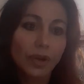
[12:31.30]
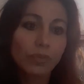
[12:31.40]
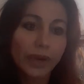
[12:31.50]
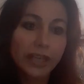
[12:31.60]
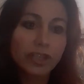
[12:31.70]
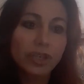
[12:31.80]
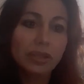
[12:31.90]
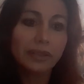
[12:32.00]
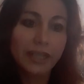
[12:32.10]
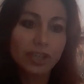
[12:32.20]
Rachel
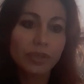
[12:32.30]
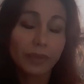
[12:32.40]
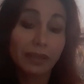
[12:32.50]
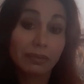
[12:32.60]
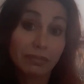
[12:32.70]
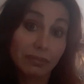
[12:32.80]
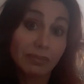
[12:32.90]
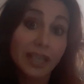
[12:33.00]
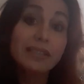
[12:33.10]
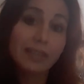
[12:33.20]
LEISHMAN
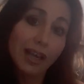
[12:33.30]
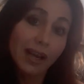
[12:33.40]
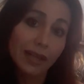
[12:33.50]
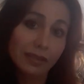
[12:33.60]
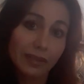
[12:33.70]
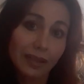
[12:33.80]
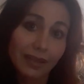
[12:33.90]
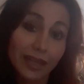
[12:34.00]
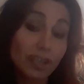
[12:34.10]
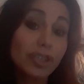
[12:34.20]
is a cunt,
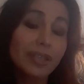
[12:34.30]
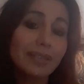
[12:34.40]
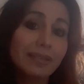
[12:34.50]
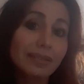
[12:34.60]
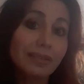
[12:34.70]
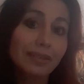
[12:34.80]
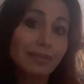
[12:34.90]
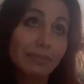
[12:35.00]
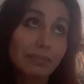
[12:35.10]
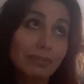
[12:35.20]
and she's
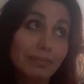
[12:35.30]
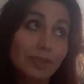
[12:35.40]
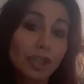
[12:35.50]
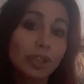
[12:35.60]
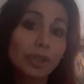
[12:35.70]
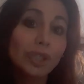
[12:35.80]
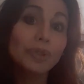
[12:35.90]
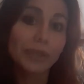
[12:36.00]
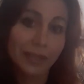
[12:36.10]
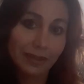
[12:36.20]

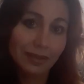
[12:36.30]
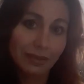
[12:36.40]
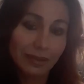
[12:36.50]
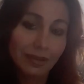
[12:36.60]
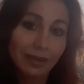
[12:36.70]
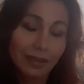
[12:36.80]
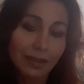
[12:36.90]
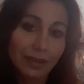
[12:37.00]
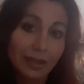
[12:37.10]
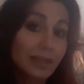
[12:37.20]
clueless,
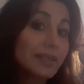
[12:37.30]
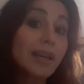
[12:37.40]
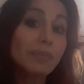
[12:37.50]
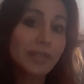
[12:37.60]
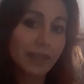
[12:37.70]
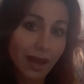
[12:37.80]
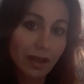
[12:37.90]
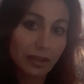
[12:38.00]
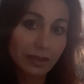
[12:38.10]
dumb as hell.